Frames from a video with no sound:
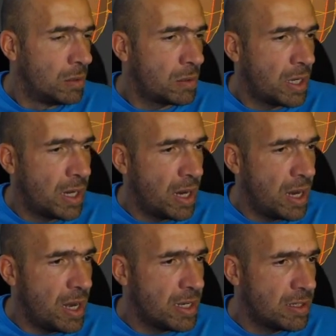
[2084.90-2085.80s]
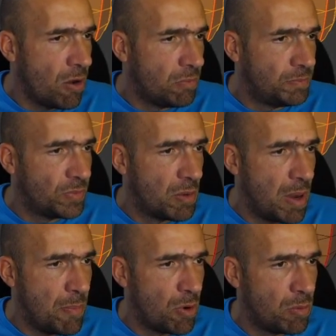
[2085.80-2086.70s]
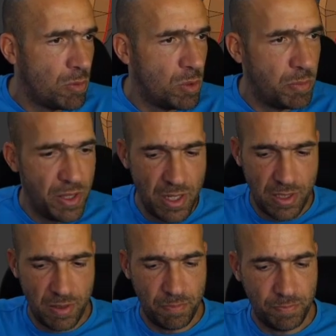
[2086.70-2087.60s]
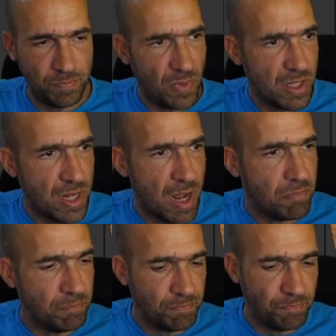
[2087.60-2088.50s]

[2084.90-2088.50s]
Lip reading: Okay, so the main problem will be this guy.